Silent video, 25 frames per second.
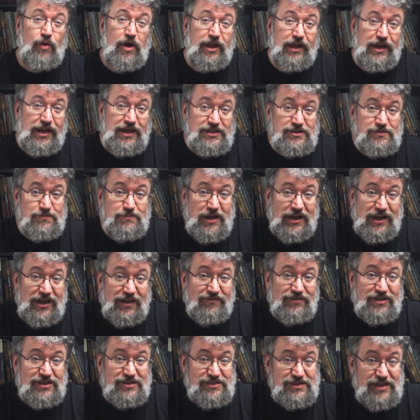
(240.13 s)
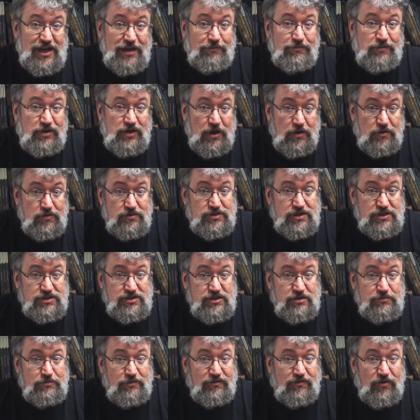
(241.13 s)
it hits many of the same notes as
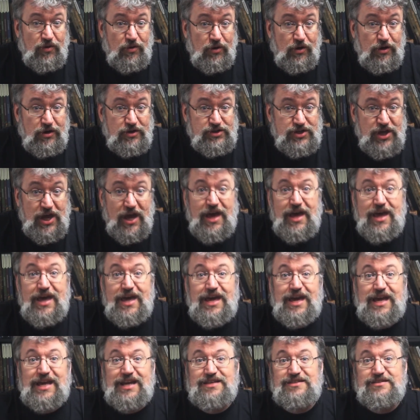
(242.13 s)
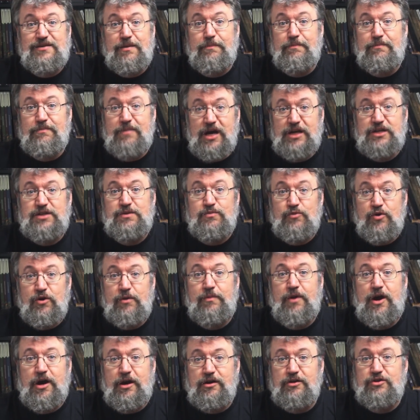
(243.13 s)
Tomb of Horrors, it is a much more
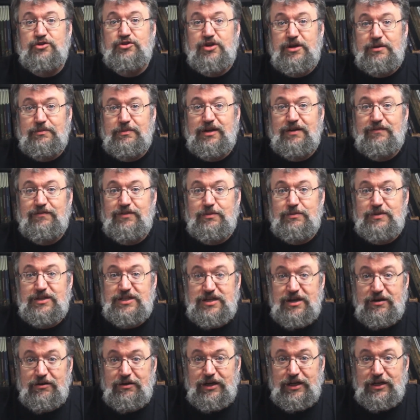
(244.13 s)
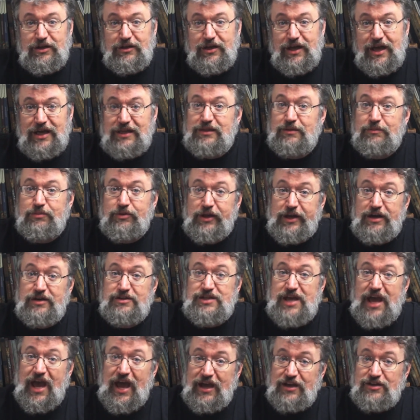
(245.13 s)
modern treatment of the material, and the
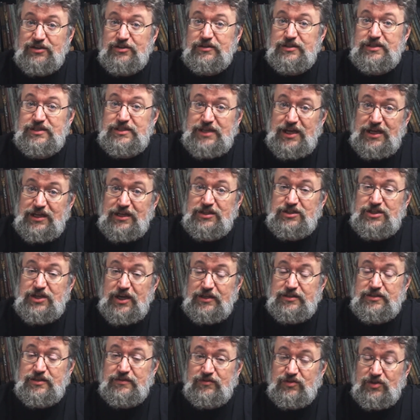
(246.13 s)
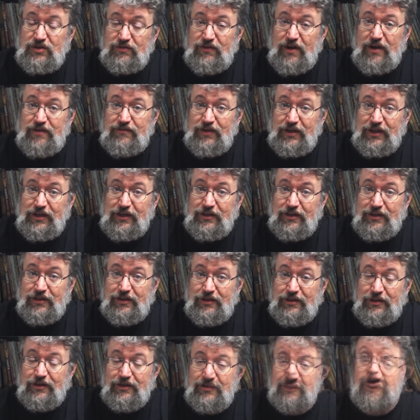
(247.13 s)
players actually stand a chance of surviving.
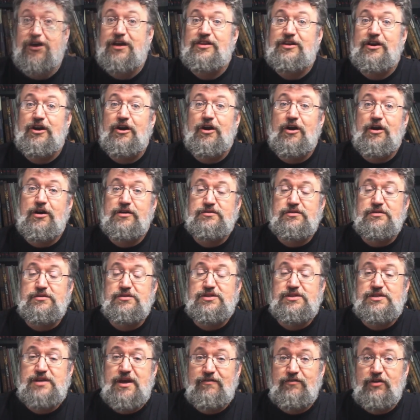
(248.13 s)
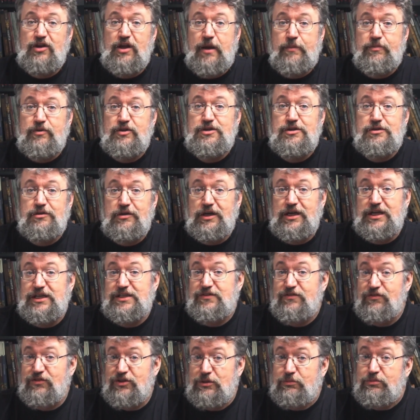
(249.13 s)
There are also several
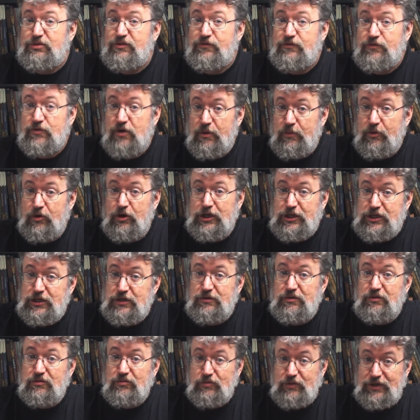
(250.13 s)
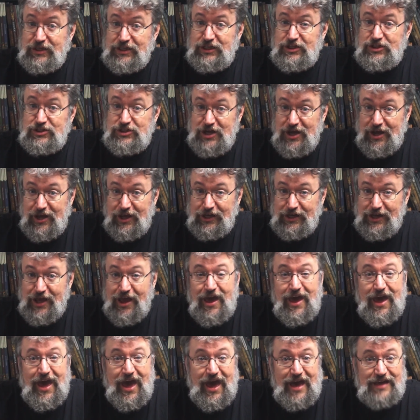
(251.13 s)
opportunities for the performer in you to really shine,
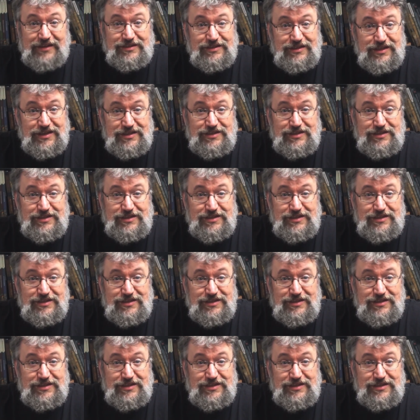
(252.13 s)
as these